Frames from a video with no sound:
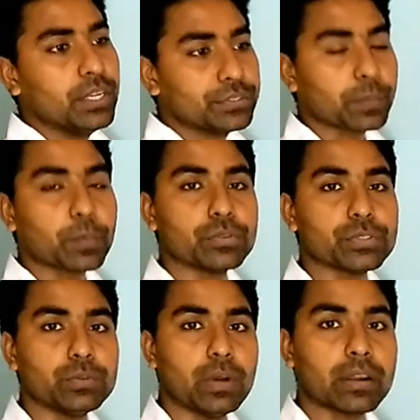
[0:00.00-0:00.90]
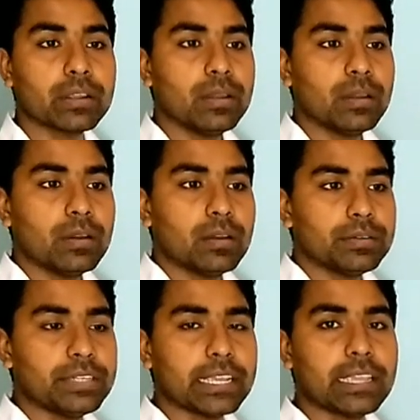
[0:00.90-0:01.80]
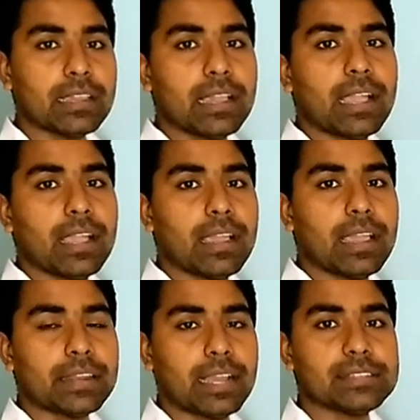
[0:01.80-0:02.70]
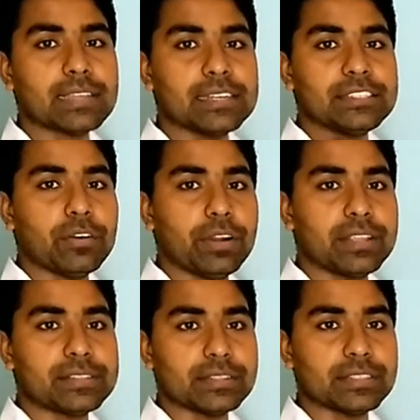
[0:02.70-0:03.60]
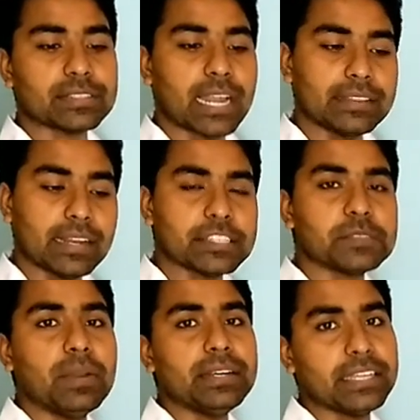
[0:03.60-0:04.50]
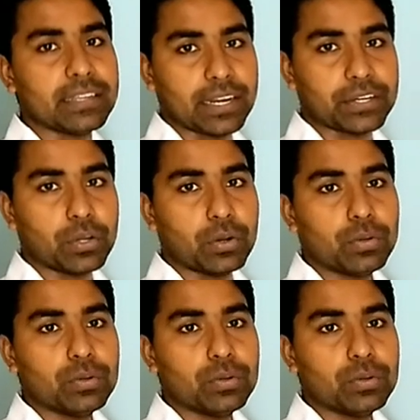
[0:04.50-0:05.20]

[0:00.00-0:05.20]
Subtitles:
Suppose you are taking an ice at 0 degrees Celsius and that is melting right now.